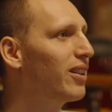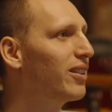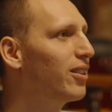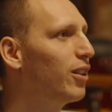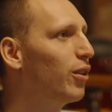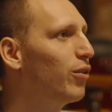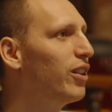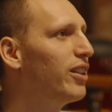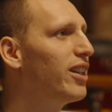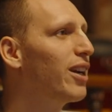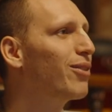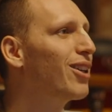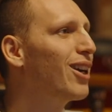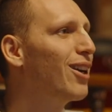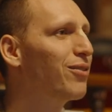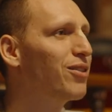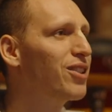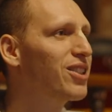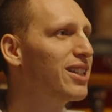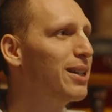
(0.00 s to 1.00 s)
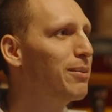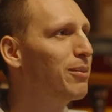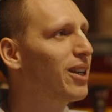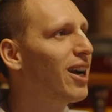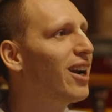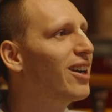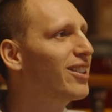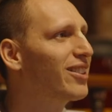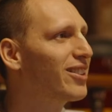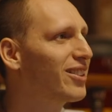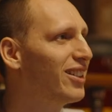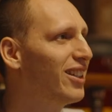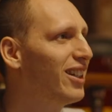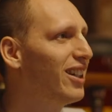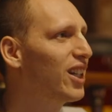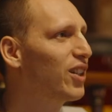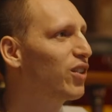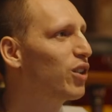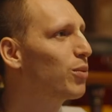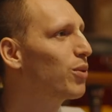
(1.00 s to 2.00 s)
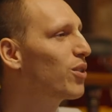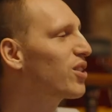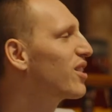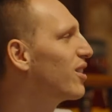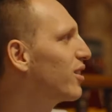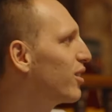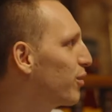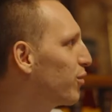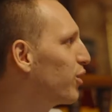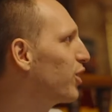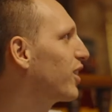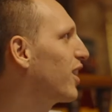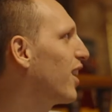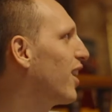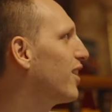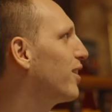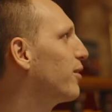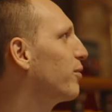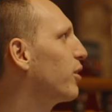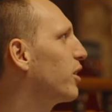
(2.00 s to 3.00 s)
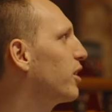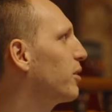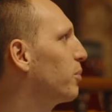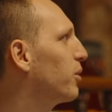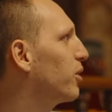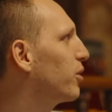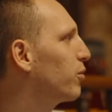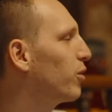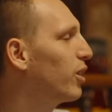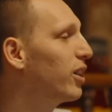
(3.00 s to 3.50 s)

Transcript: You will never have the same garland. It was a different garland, very beautiful.